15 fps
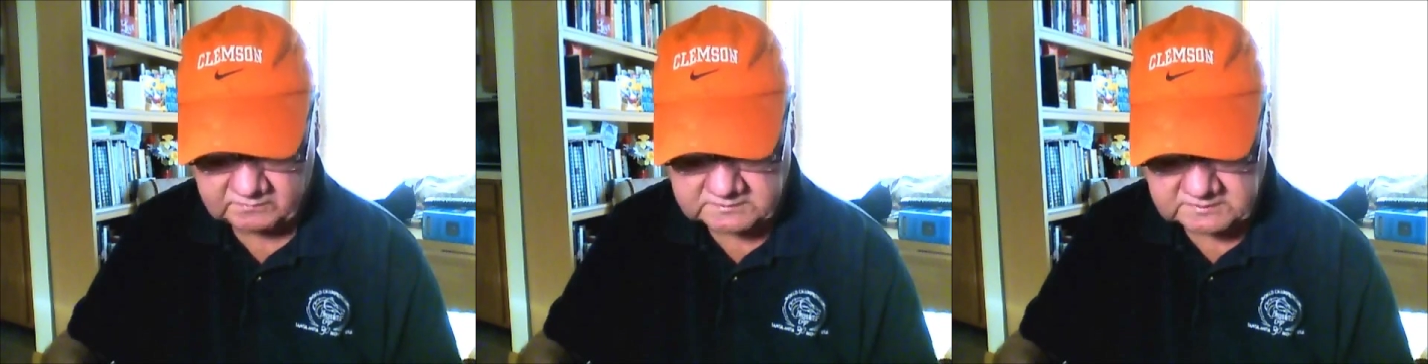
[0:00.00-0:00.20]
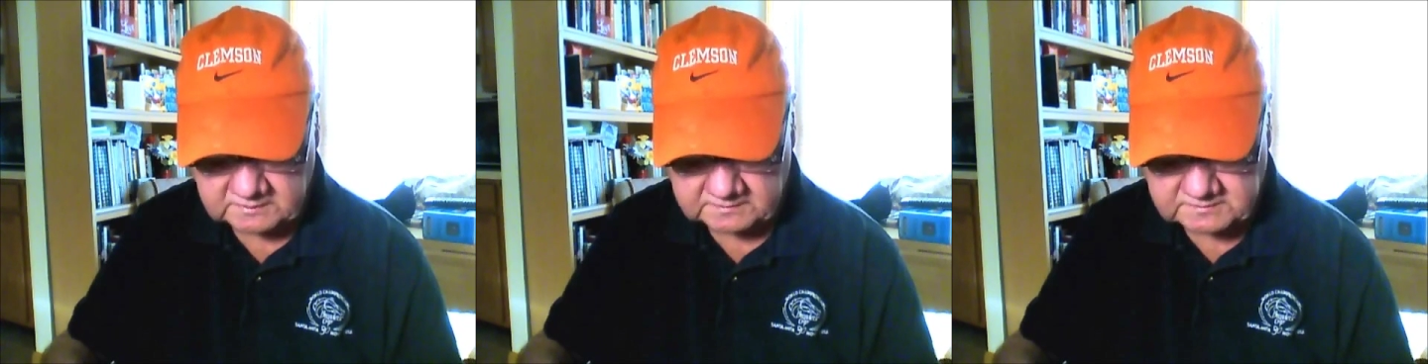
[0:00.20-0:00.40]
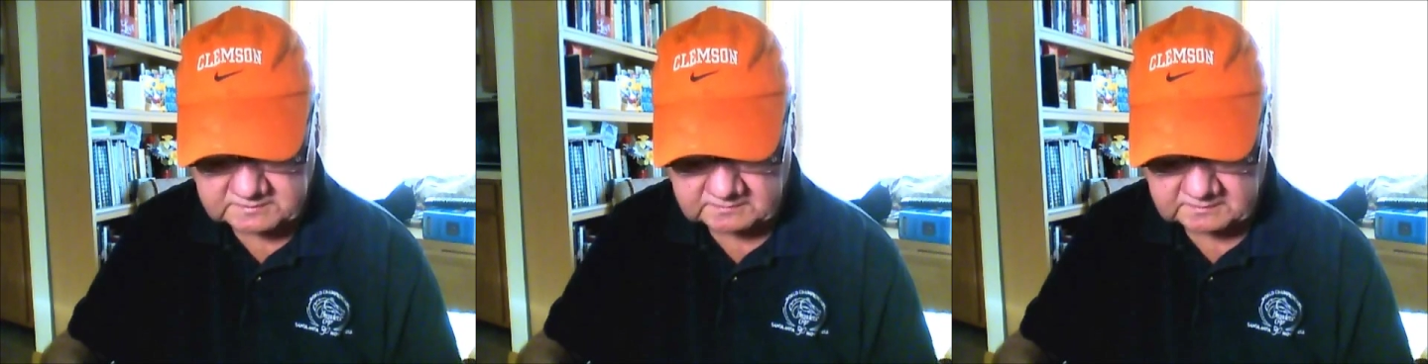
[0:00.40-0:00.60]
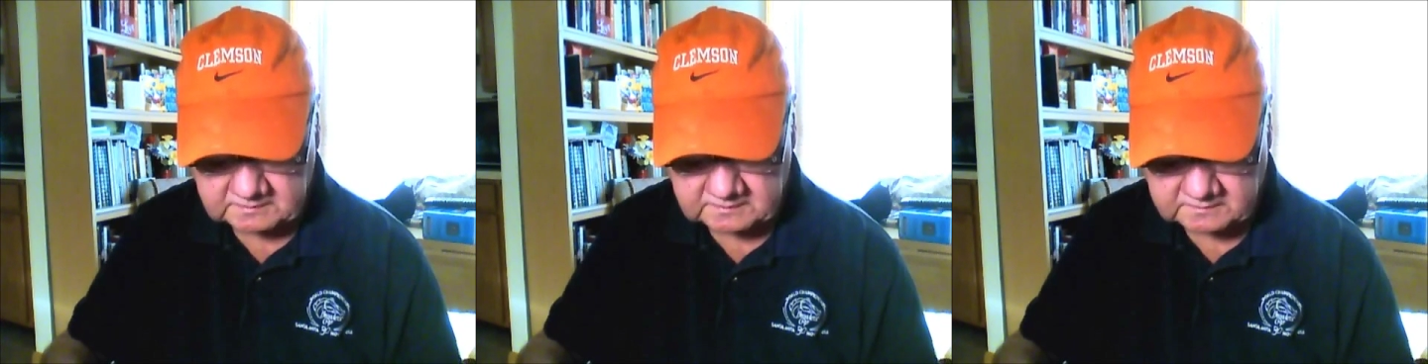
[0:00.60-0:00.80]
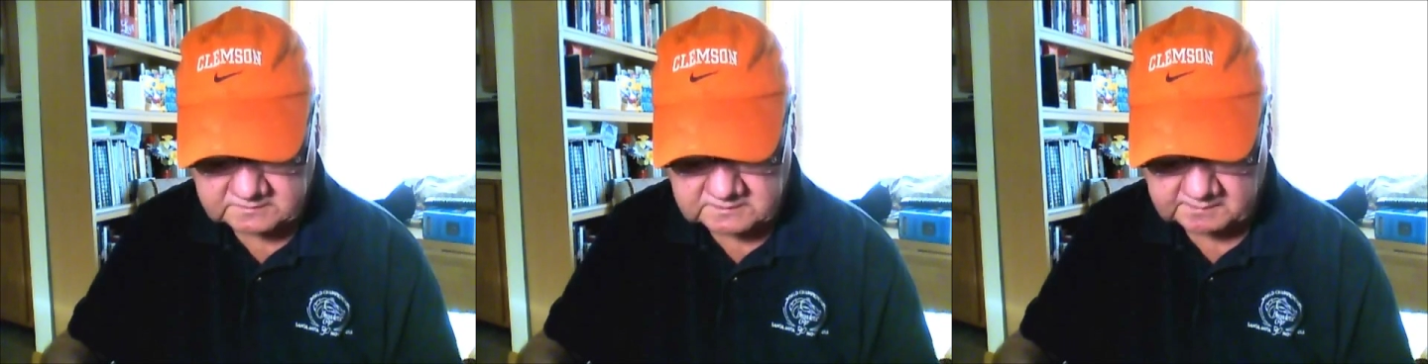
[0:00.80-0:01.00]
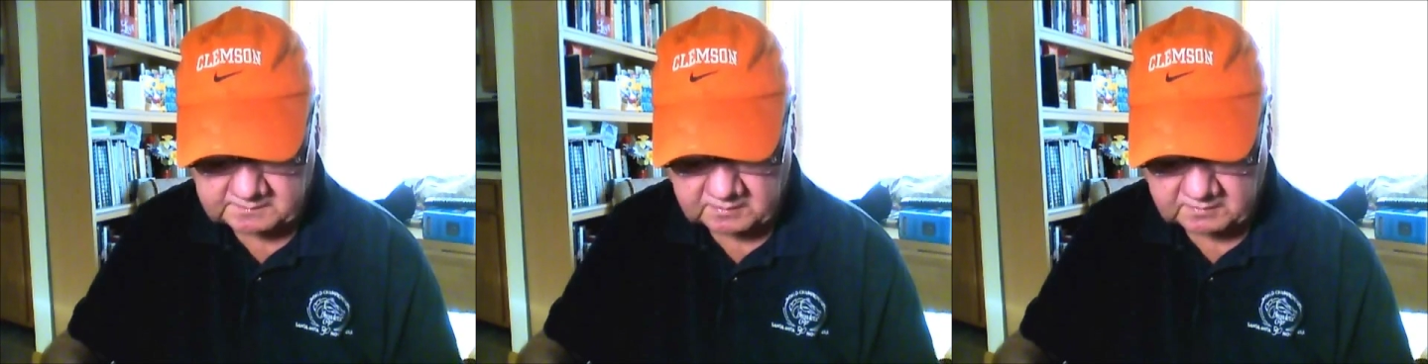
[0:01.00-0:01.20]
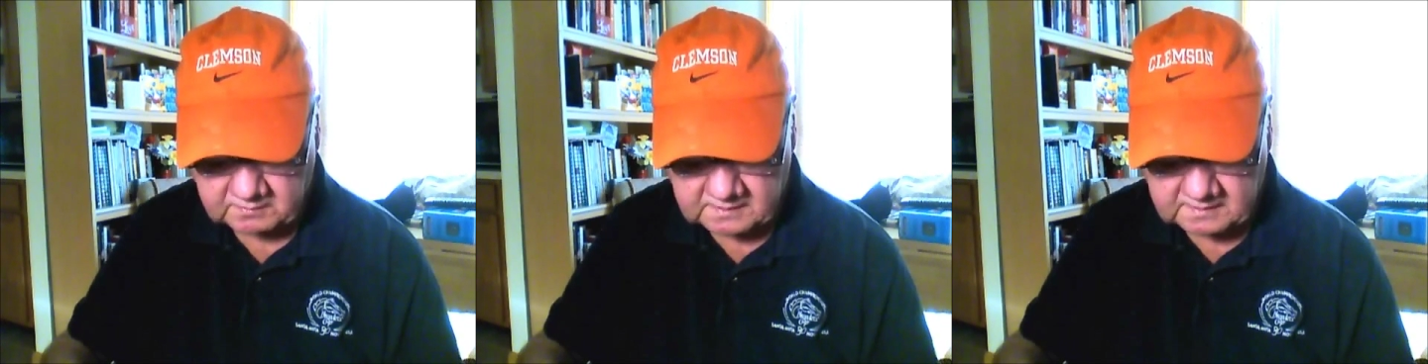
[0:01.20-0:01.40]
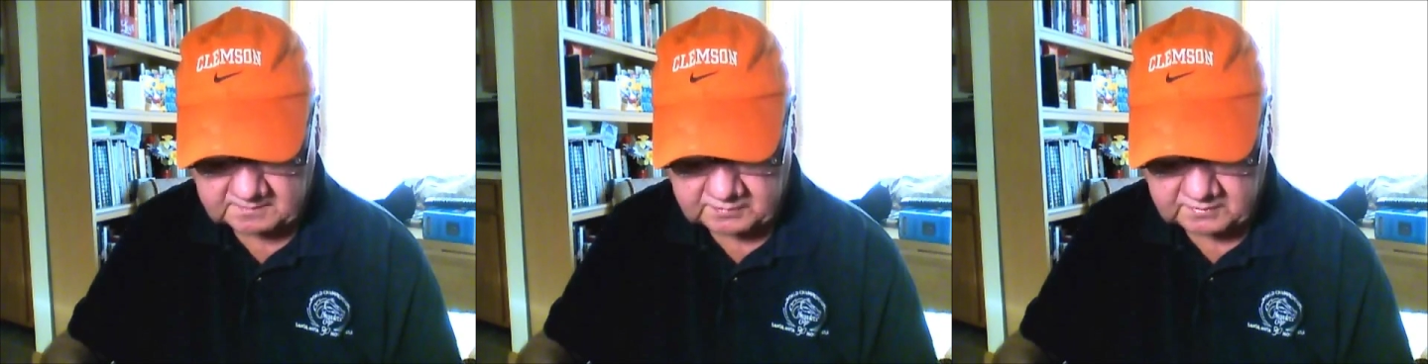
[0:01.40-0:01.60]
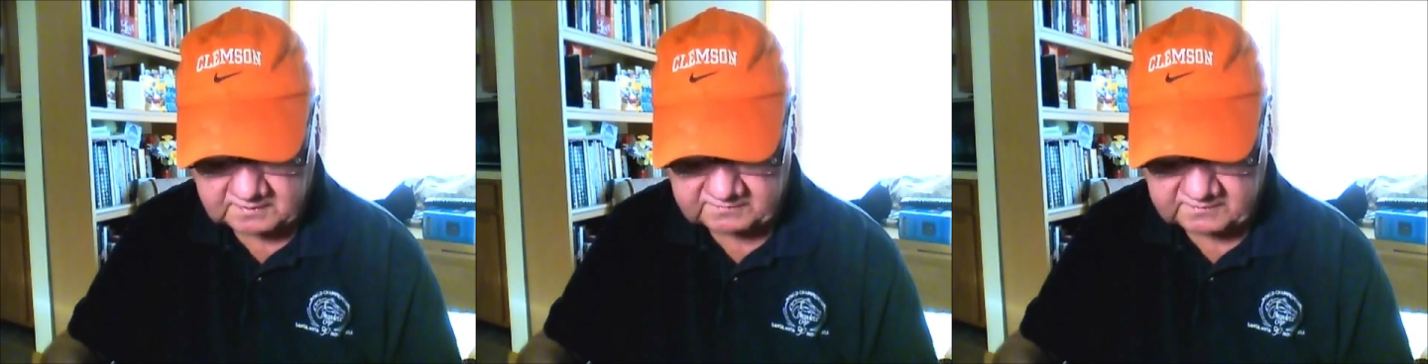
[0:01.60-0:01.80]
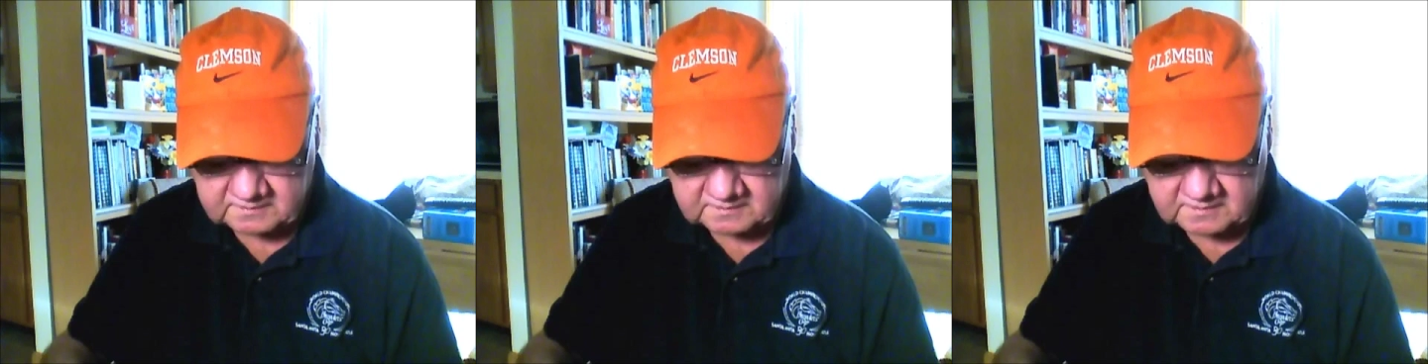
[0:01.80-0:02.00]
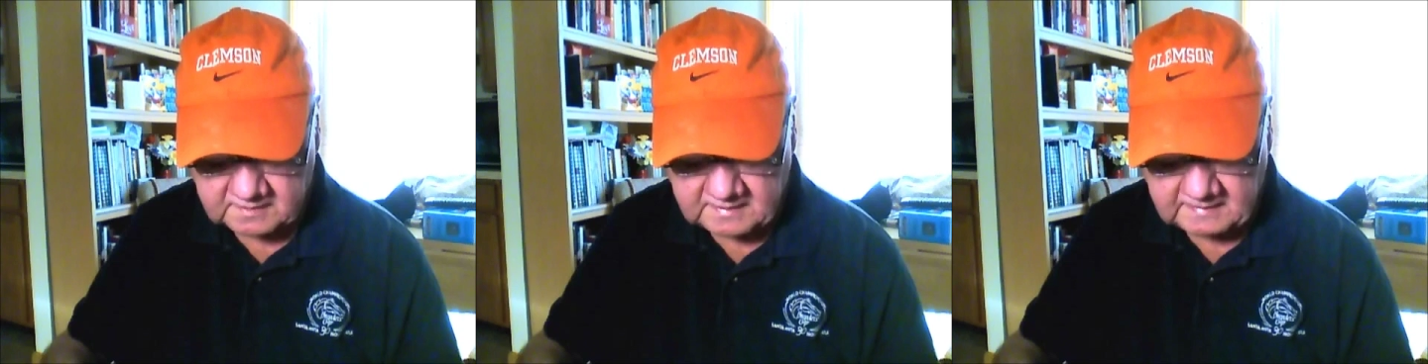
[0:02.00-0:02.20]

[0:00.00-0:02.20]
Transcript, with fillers: which also includes number 3, Imperfect.